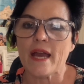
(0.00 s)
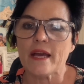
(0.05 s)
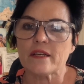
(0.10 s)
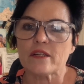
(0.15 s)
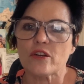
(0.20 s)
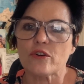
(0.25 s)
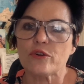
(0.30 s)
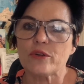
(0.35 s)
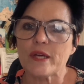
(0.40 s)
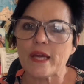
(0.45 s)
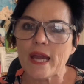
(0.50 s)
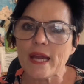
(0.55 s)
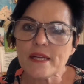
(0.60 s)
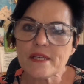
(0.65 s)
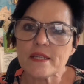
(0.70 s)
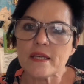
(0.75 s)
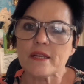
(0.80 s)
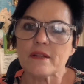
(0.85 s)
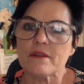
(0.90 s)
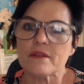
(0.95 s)
and
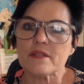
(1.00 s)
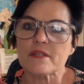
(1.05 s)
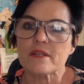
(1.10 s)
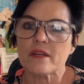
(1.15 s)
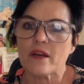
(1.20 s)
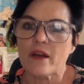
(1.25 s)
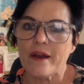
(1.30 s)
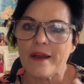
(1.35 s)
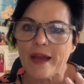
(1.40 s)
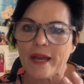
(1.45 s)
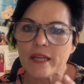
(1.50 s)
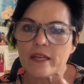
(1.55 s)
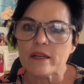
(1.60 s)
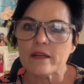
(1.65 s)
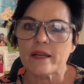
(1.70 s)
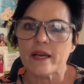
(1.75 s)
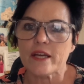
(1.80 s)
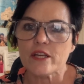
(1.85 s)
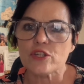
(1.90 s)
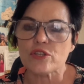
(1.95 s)
creating this
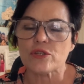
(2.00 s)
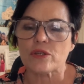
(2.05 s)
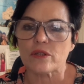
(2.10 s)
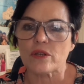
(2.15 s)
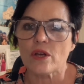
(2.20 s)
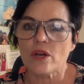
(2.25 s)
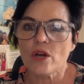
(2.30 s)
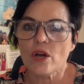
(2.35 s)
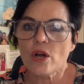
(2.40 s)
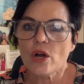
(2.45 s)
coagulation